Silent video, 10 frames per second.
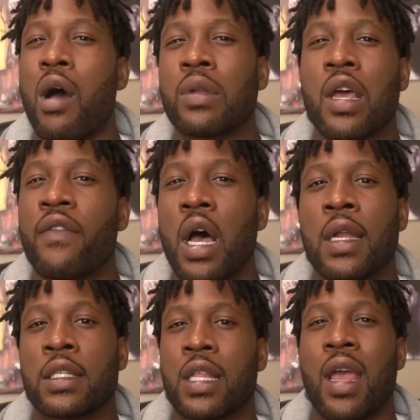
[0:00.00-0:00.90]
I'll never
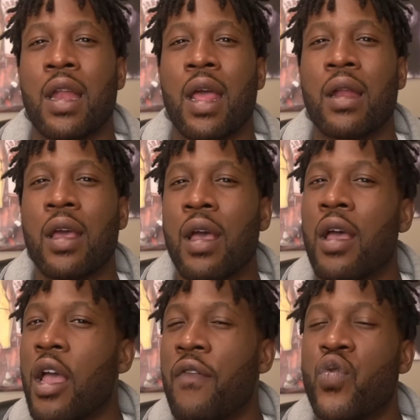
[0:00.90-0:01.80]
understand
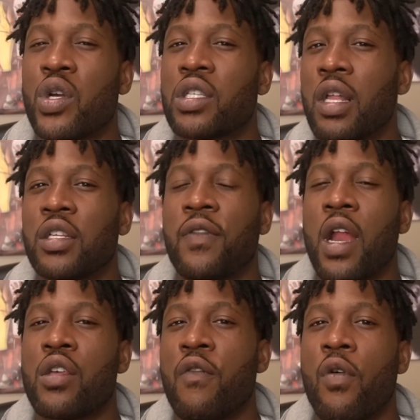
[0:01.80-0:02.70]
that. If you a Steelers fan
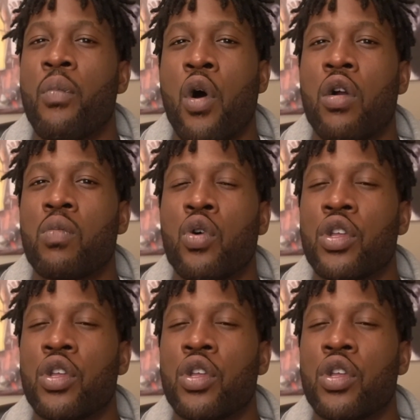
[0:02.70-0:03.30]
and you from Baltimore,